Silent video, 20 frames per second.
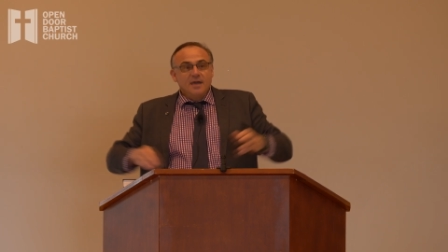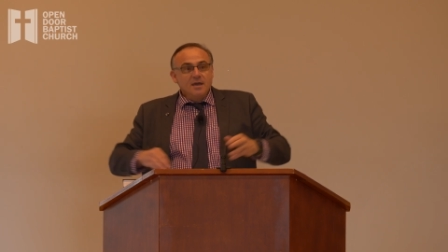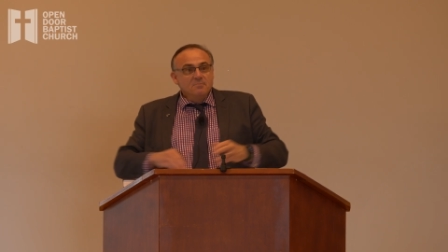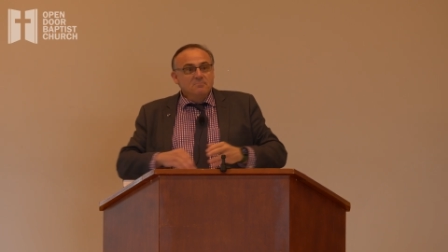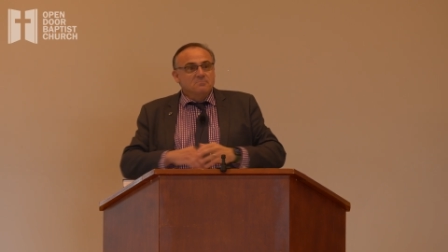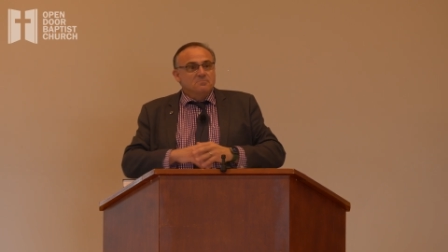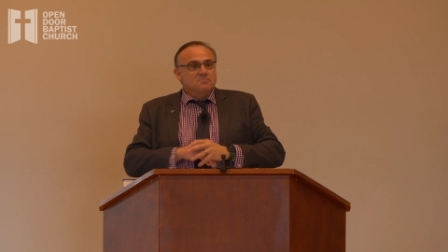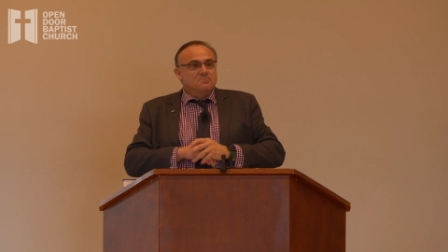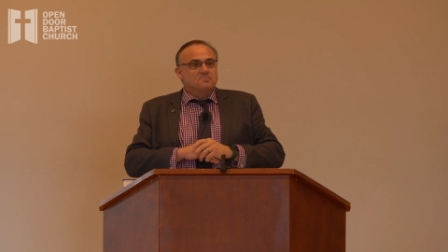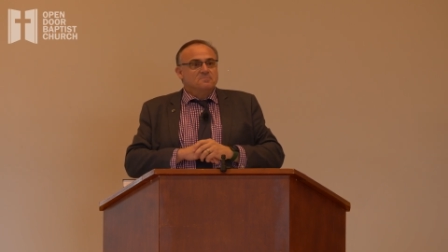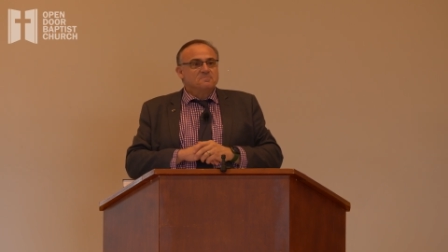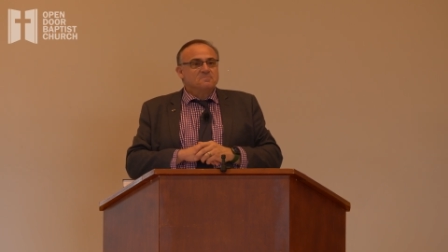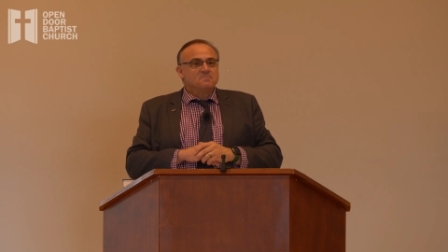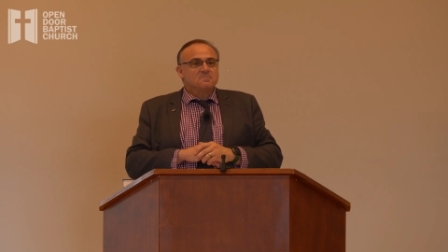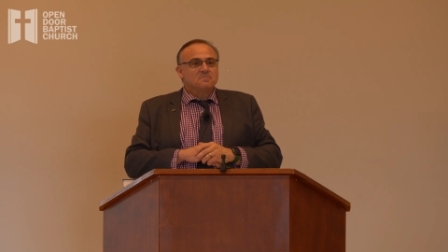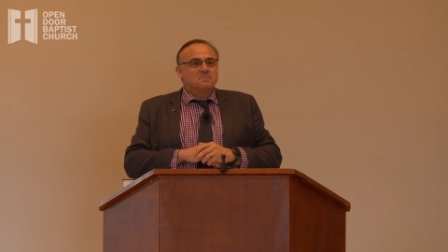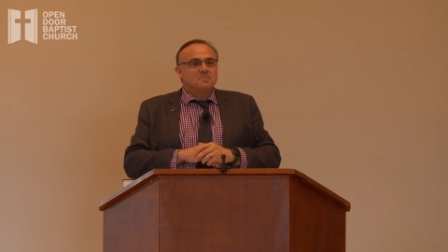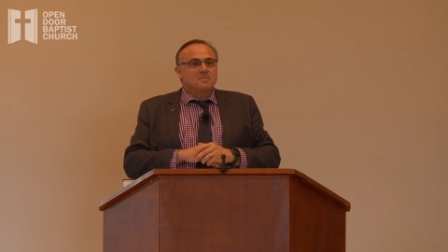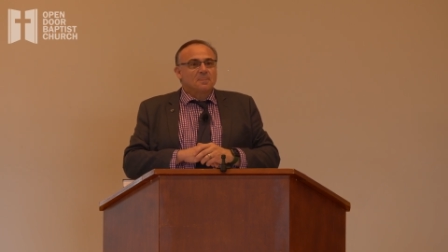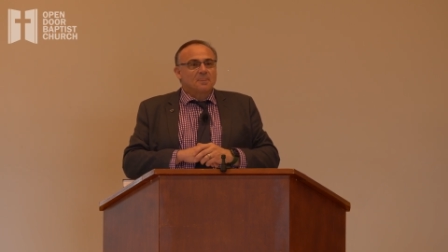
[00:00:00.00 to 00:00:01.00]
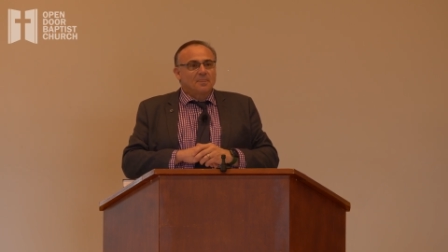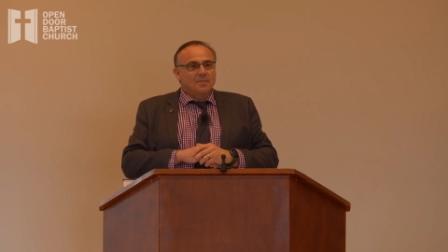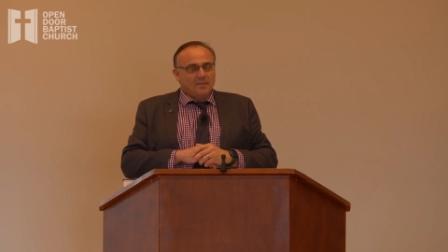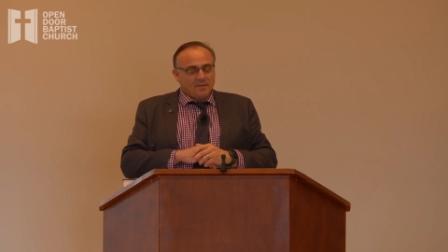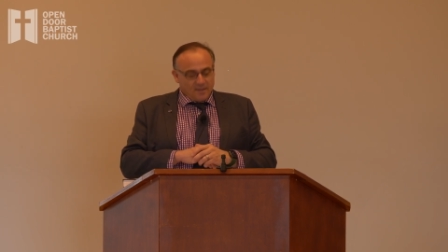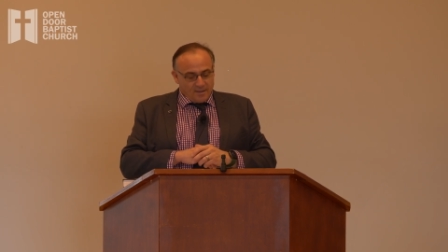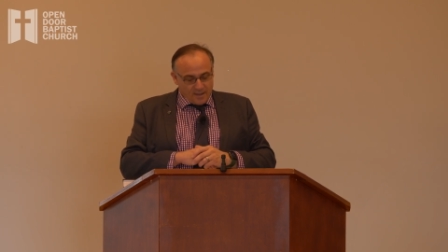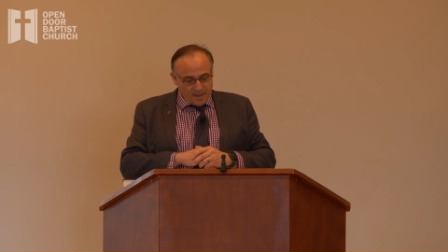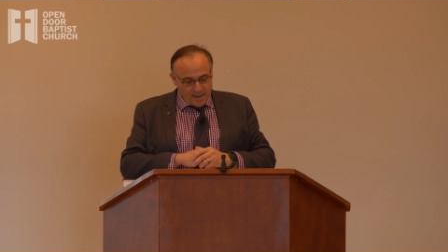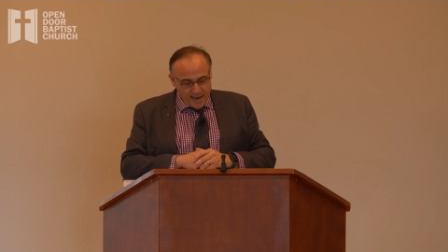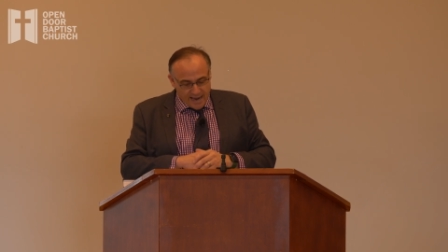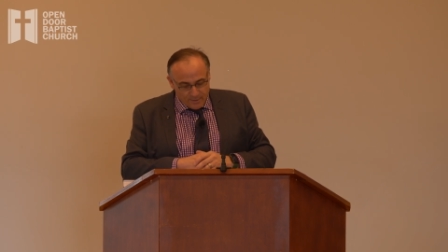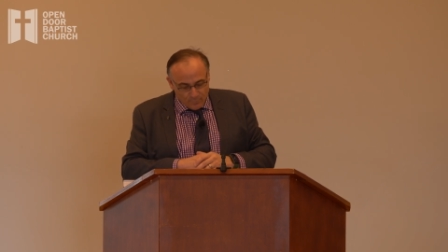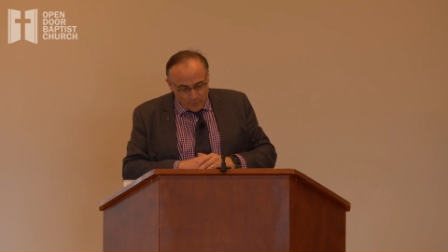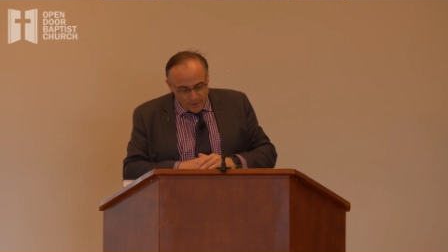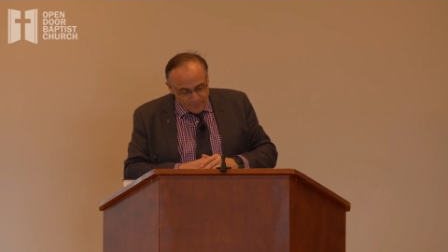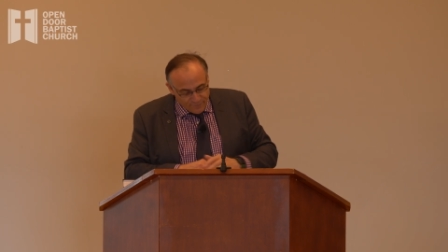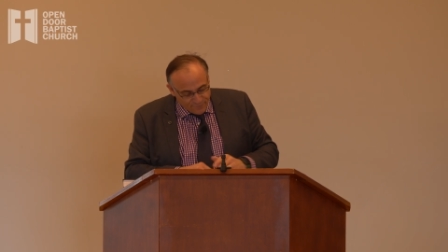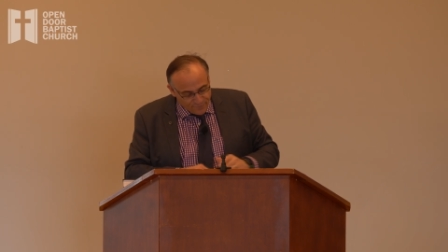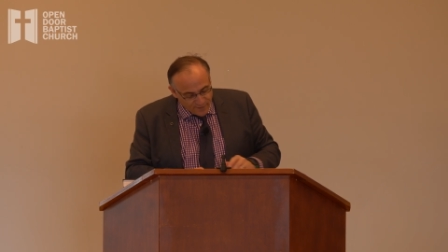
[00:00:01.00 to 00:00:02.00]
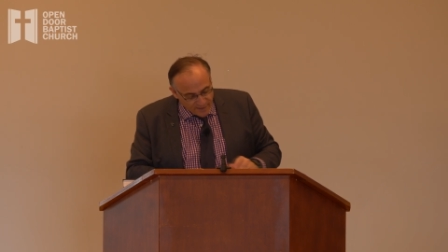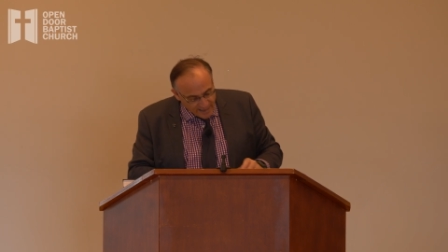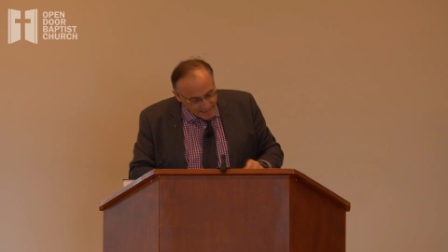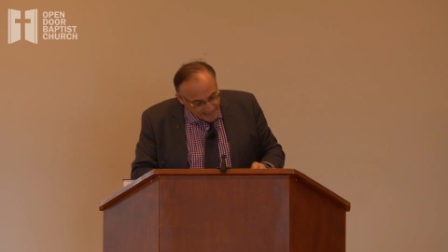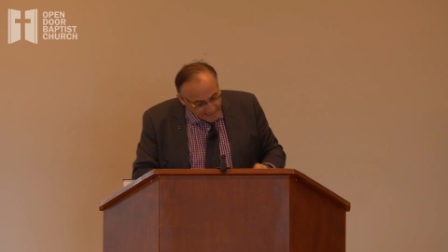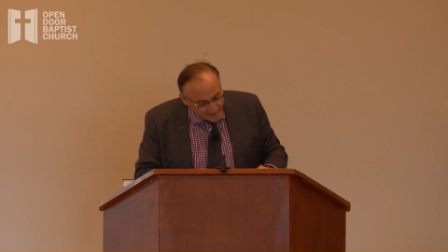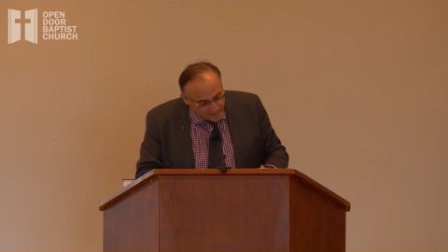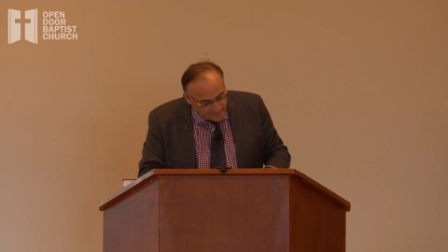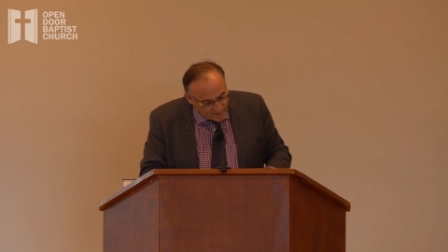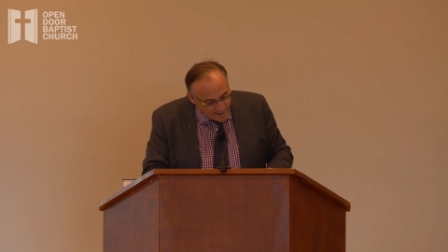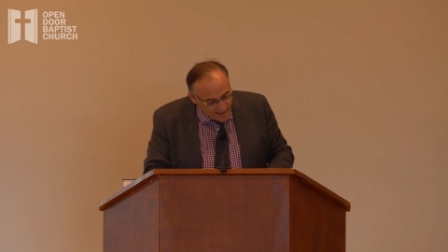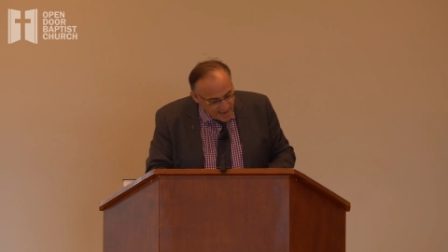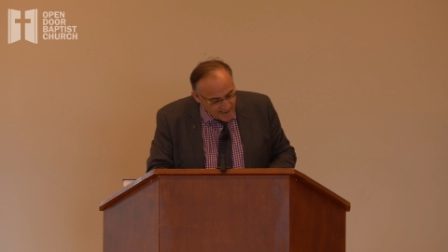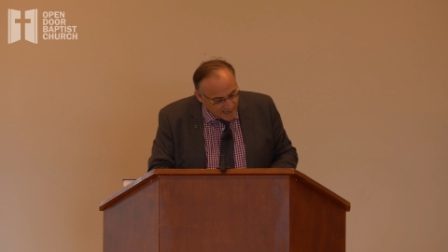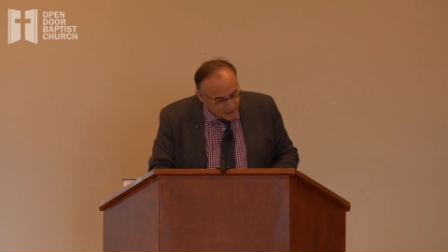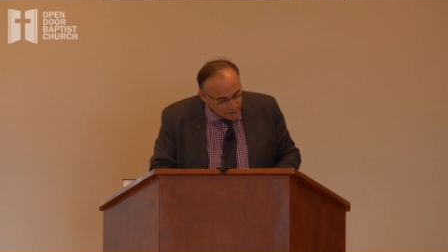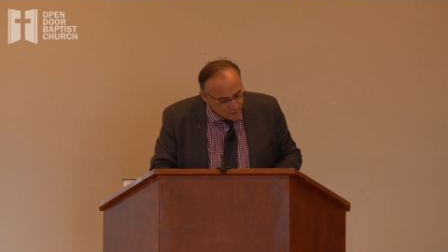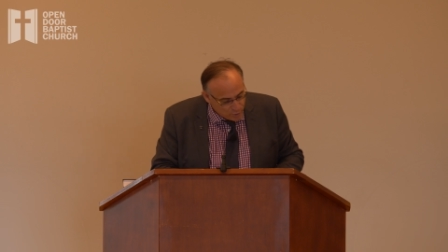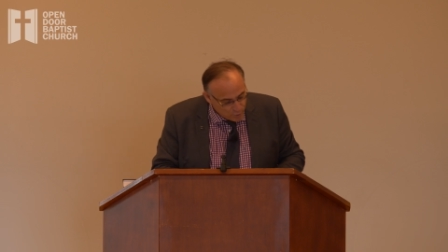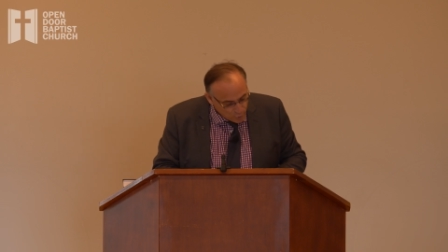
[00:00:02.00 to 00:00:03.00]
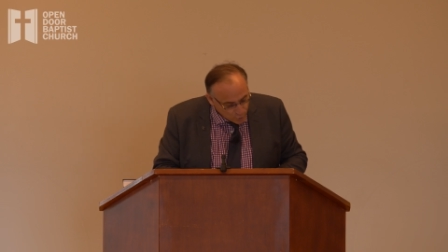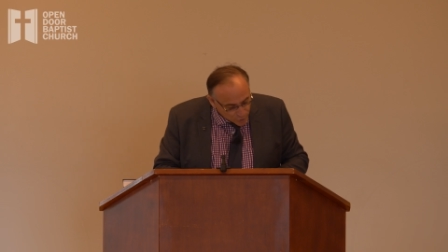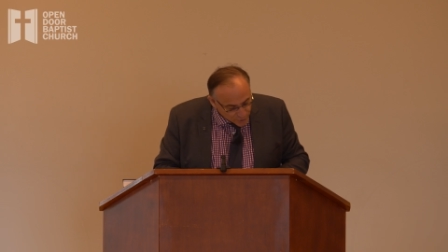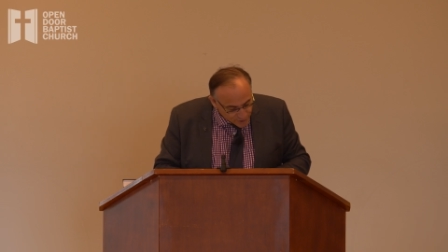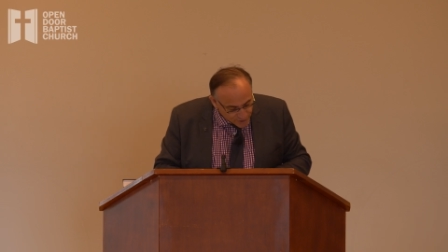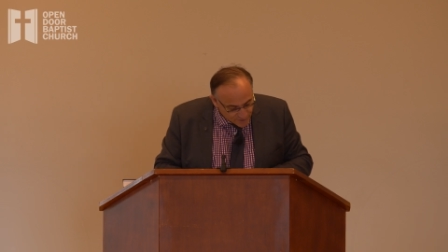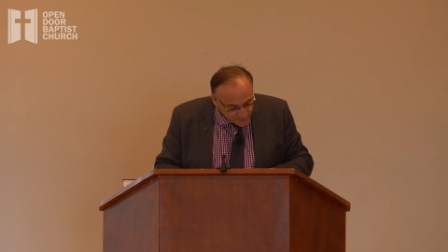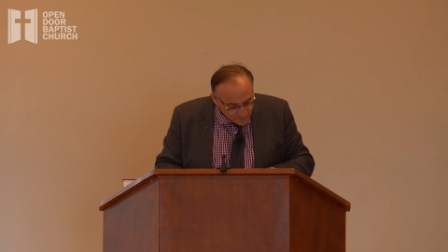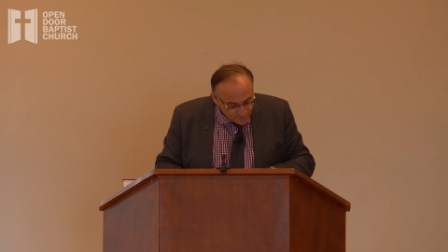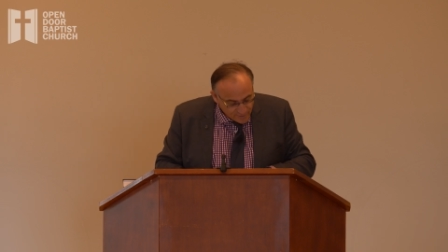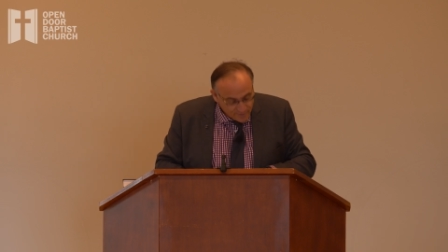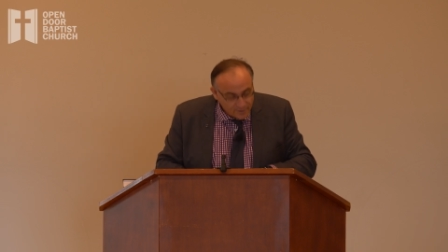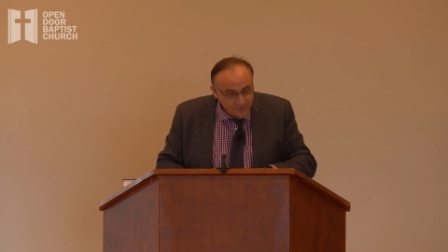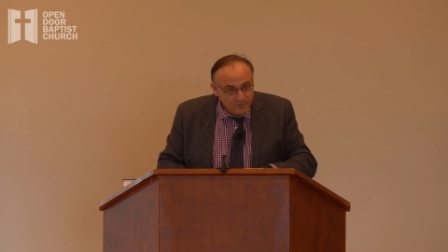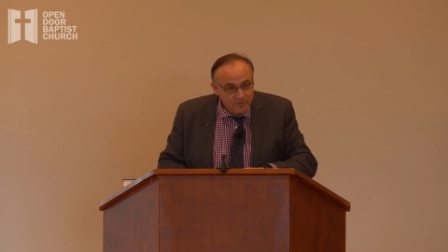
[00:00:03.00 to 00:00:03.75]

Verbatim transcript: them. And we forget how good